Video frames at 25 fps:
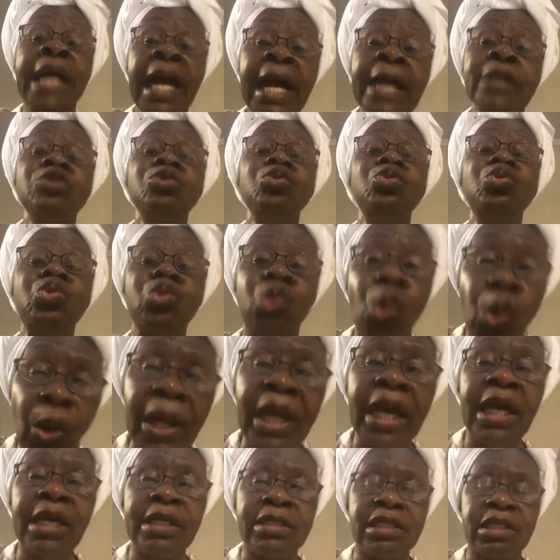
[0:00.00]
can do
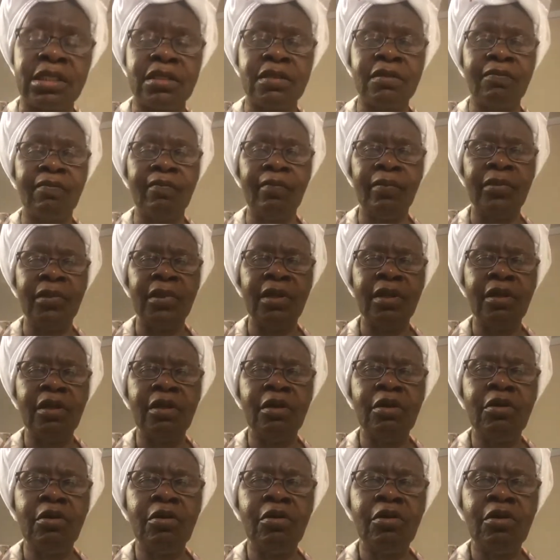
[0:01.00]
it
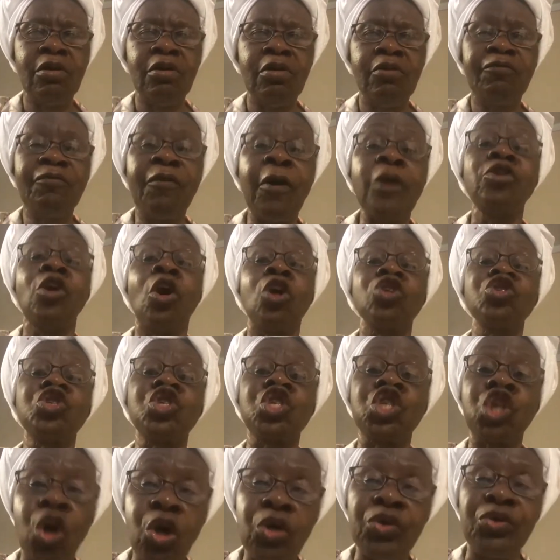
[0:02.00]
for your
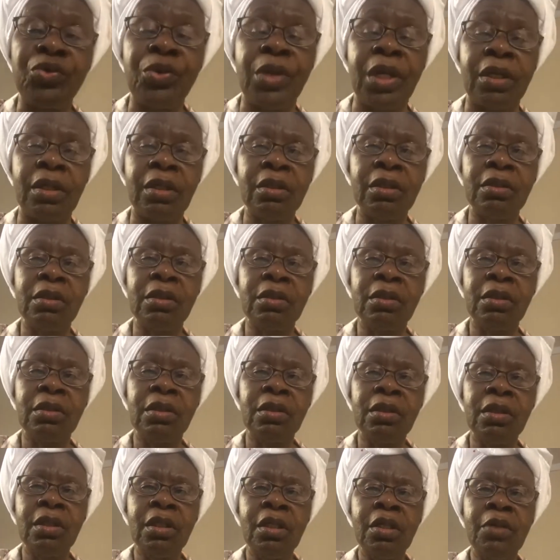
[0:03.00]
children
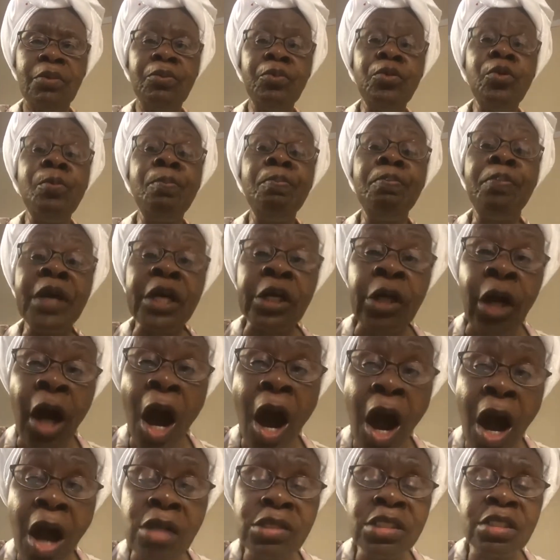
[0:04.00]

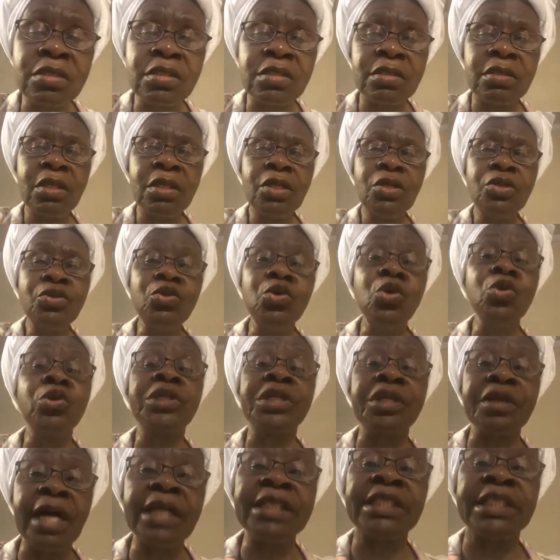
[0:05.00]
because you
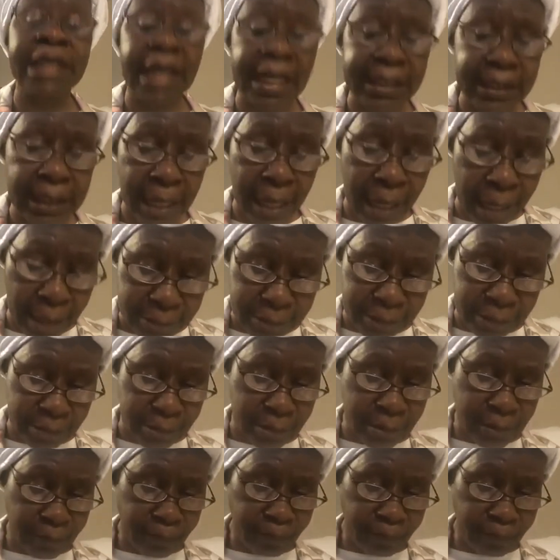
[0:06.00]
created us.